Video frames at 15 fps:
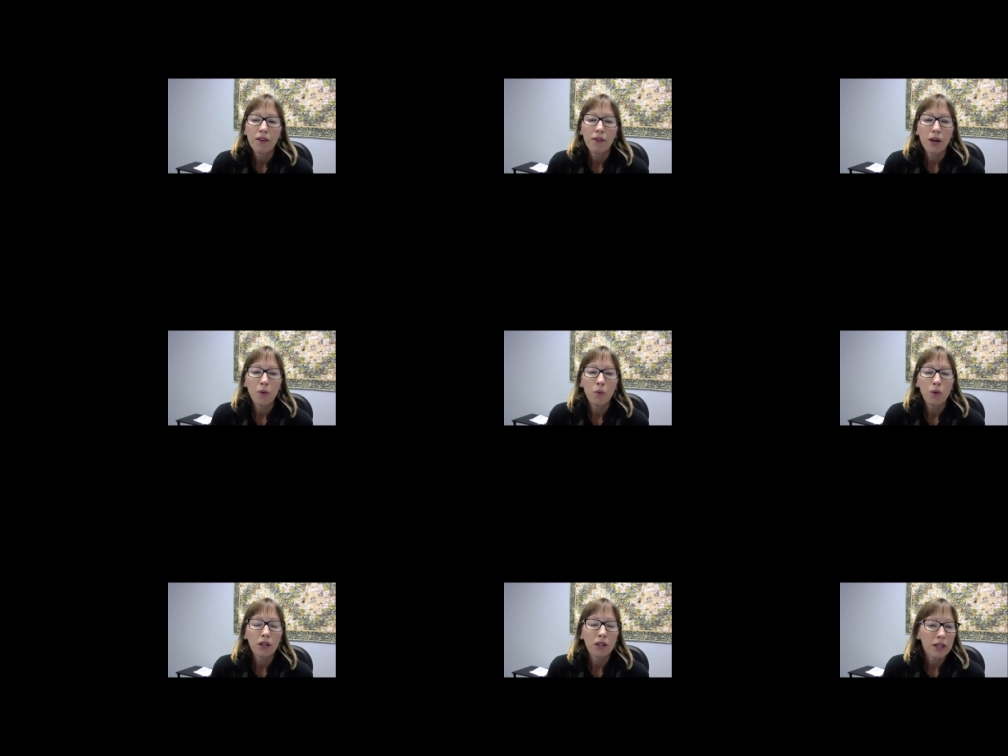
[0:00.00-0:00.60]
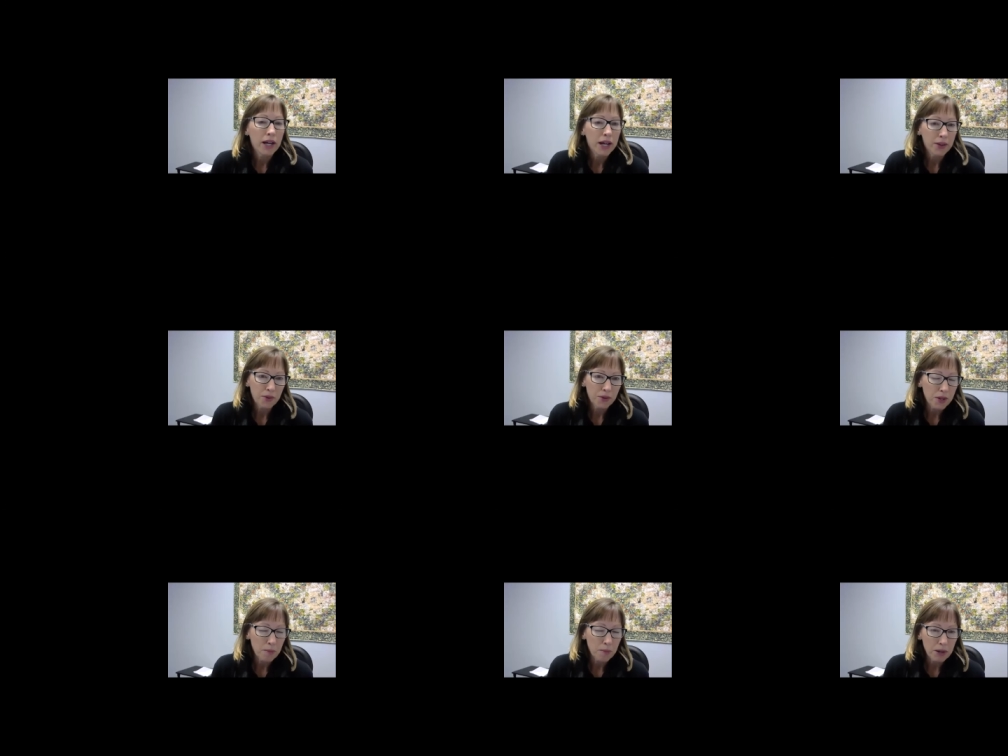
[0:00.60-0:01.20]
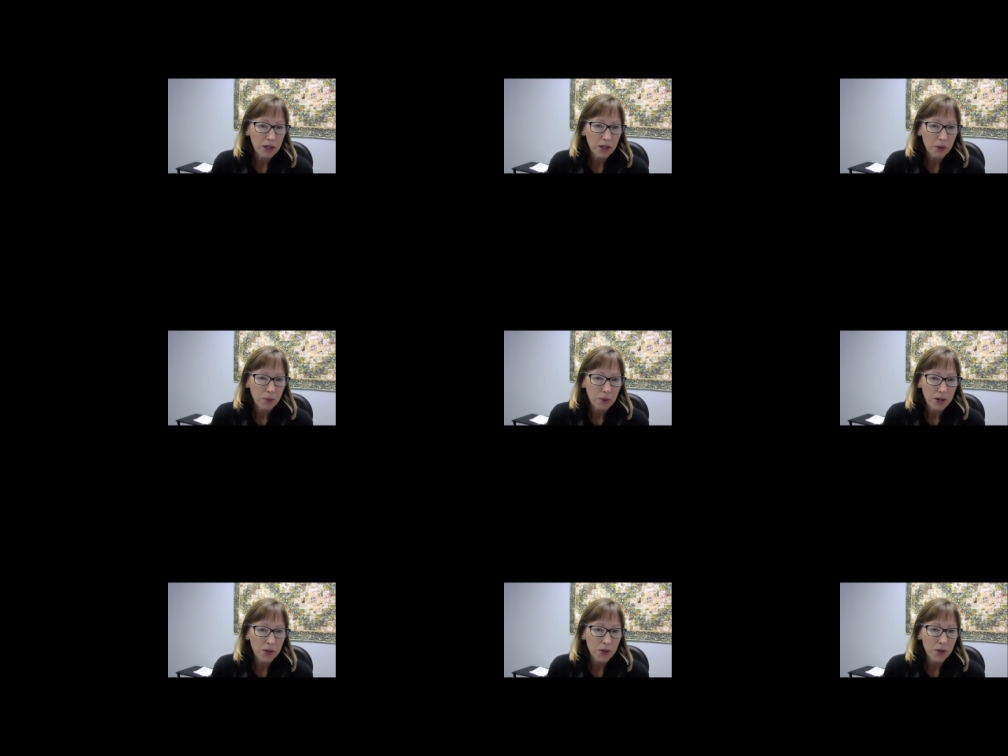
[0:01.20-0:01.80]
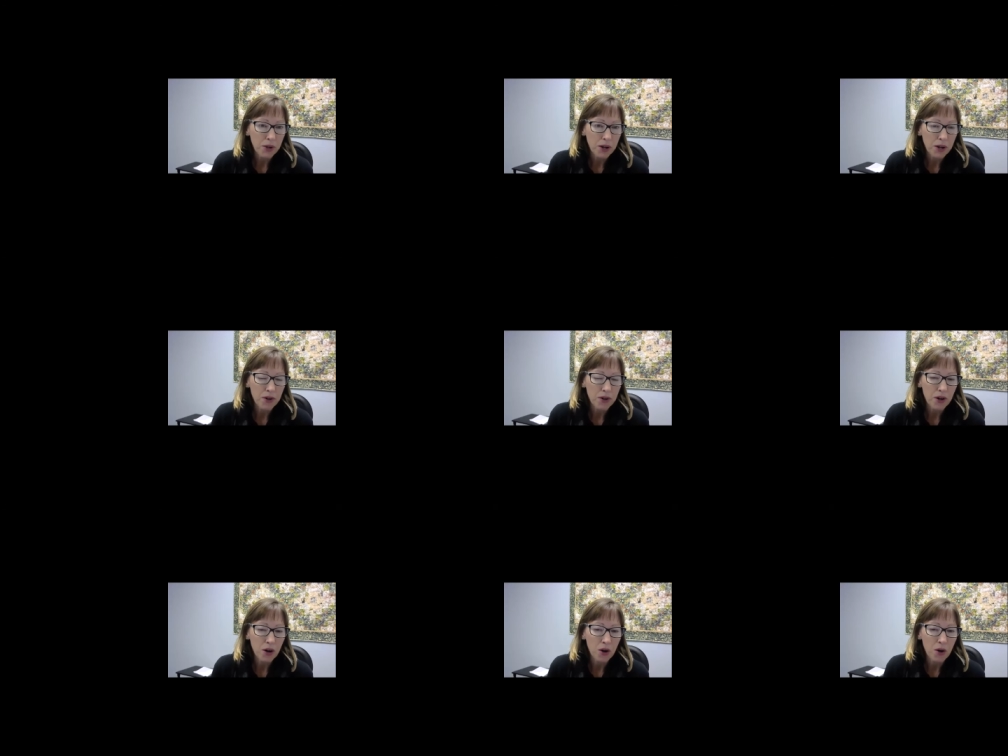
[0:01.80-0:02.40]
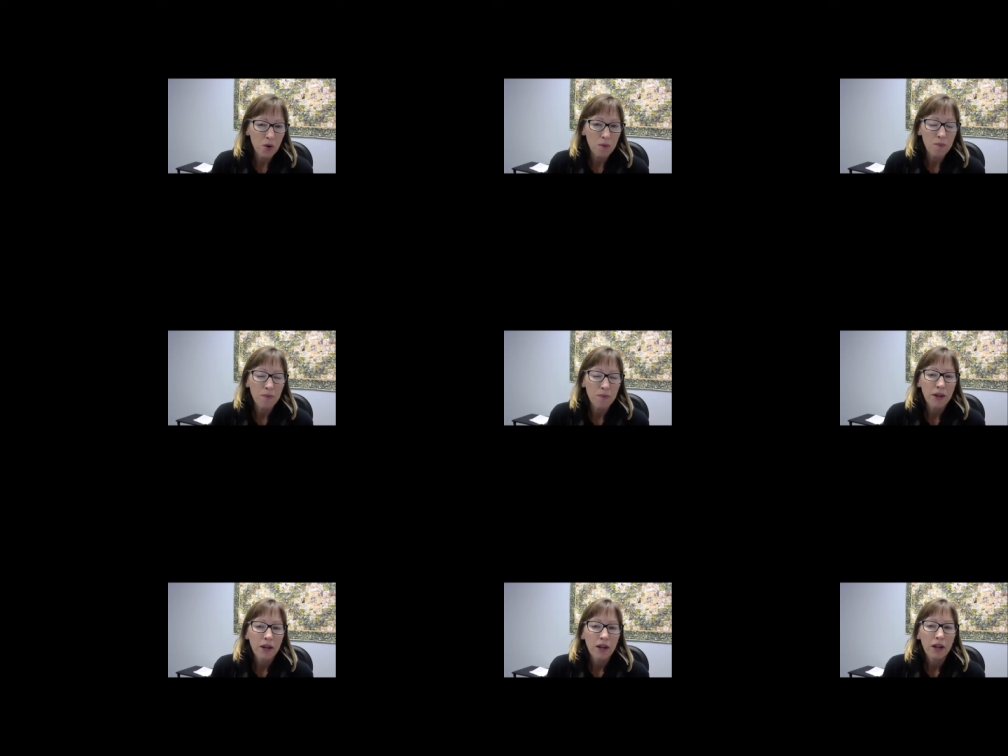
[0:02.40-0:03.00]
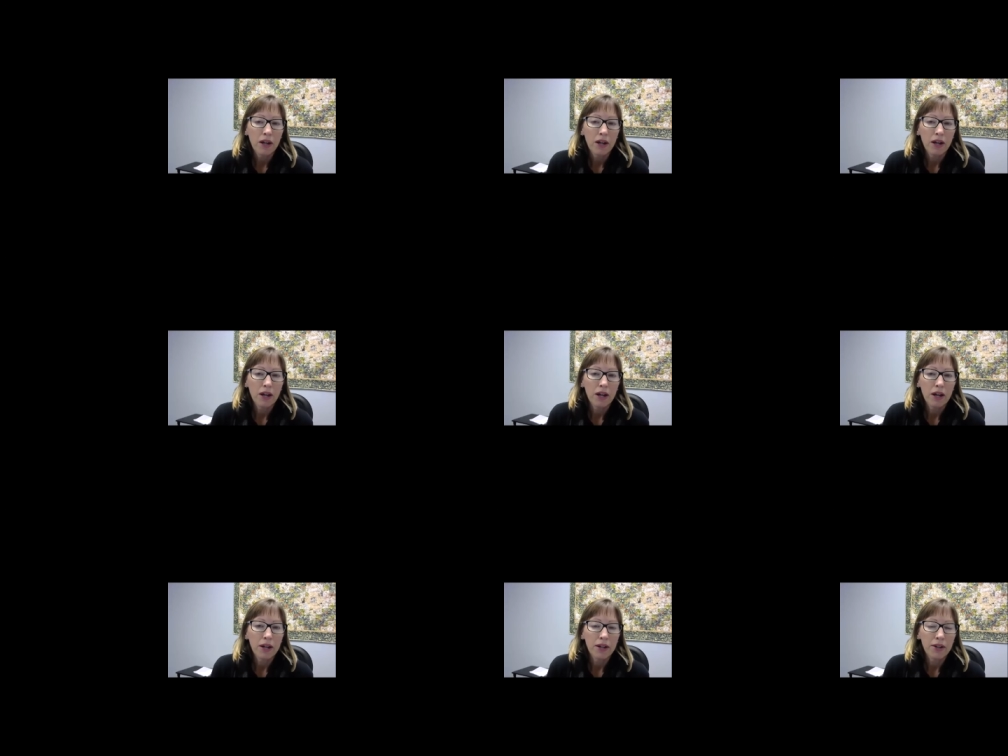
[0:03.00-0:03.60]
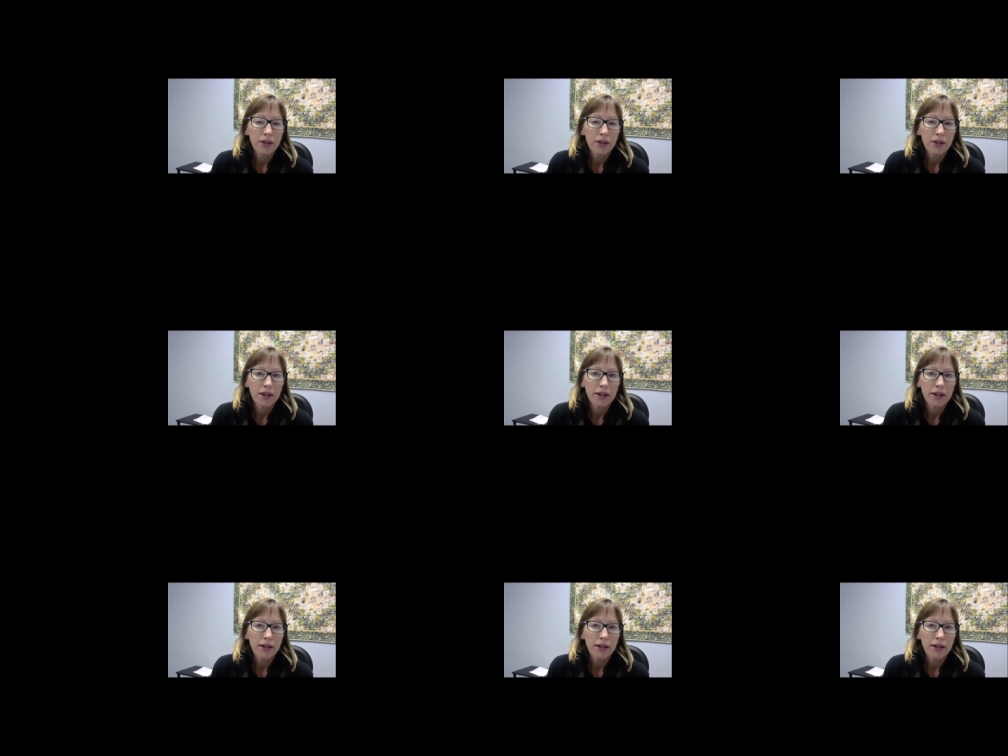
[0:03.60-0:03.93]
they would let somebody in the registrar know, and